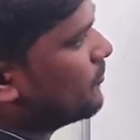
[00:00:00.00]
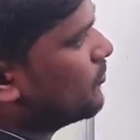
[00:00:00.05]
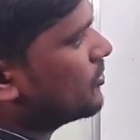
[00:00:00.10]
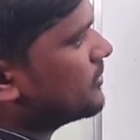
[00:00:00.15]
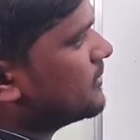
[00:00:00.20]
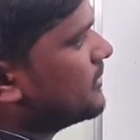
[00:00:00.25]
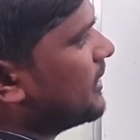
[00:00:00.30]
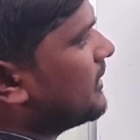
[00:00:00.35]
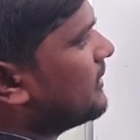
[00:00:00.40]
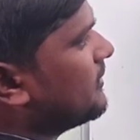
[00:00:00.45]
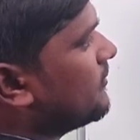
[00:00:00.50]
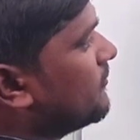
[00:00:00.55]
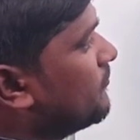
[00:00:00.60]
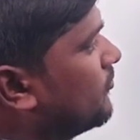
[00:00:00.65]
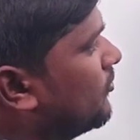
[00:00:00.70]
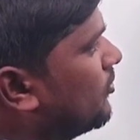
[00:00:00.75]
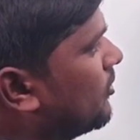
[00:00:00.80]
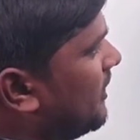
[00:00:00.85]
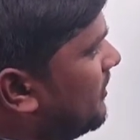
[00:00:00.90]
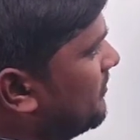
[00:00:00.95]
more than
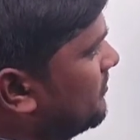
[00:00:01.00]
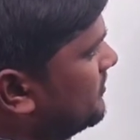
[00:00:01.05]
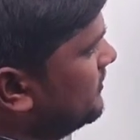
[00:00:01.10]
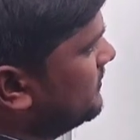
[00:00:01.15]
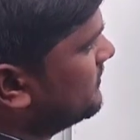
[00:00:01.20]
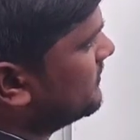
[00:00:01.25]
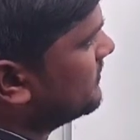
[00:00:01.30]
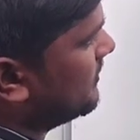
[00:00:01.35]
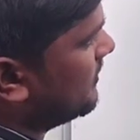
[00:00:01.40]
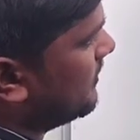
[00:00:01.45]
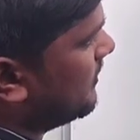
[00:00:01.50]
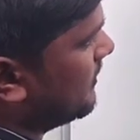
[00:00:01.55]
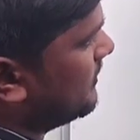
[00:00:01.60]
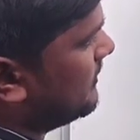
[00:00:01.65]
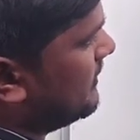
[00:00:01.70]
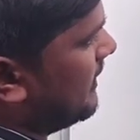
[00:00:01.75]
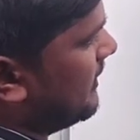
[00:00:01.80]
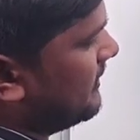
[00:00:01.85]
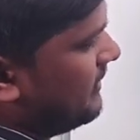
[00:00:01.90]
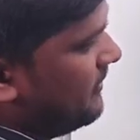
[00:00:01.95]
four numbers
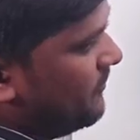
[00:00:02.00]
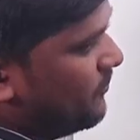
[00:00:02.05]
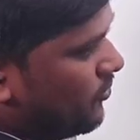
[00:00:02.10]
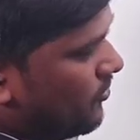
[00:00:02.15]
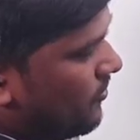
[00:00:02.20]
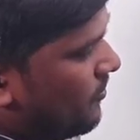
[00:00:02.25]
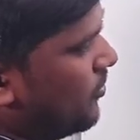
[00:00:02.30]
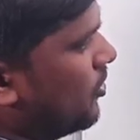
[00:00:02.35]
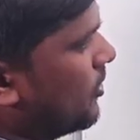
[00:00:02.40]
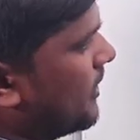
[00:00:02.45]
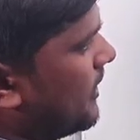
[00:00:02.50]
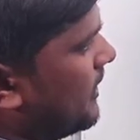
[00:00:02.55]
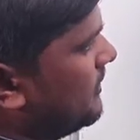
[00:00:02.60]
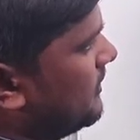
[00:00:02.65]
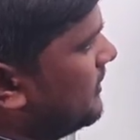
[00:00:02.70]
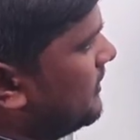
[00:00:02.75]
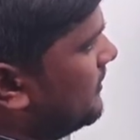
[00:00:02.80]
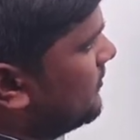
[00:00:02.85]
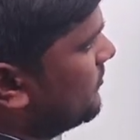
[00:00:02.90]
than the boron.